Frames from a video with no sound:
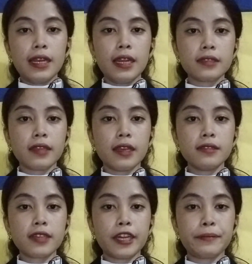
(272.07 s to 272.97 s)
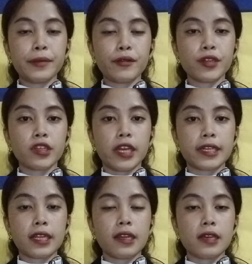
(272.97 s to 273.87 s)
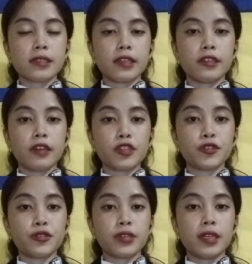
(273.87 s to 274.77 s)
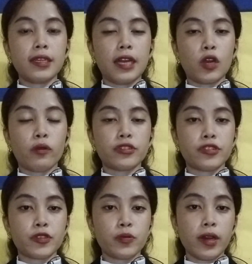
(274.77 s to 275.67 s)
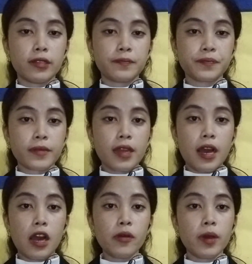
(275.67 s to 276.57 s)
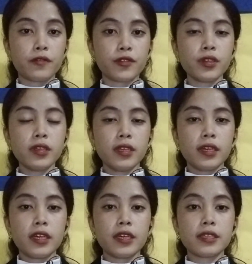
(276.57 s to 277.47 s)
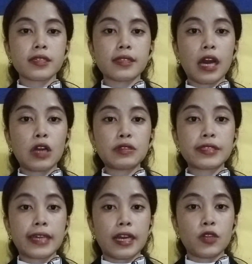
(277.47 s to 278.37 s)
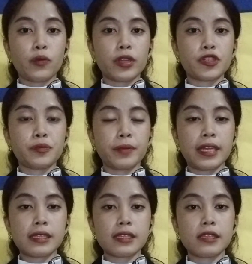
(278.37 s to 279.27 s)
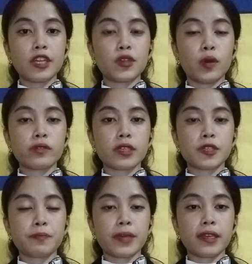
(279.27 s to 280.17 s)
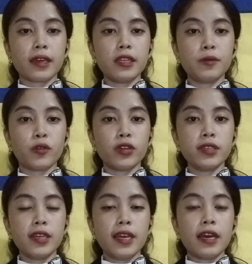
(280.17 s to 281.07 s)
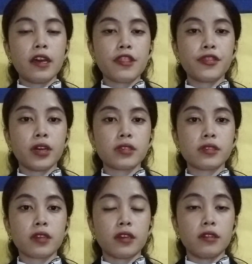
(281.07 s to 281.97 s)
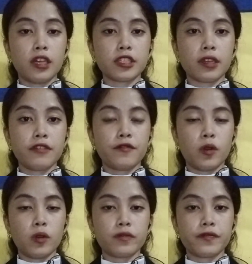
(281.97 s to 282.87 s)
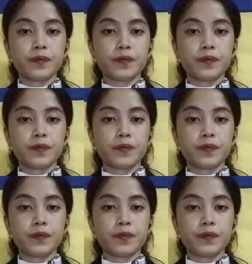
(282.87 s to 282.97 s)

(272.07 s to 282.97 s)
Latin can be regarded as a natural language as well. However, it is now dead, which means they don't speak anymore and thus cannot evolve.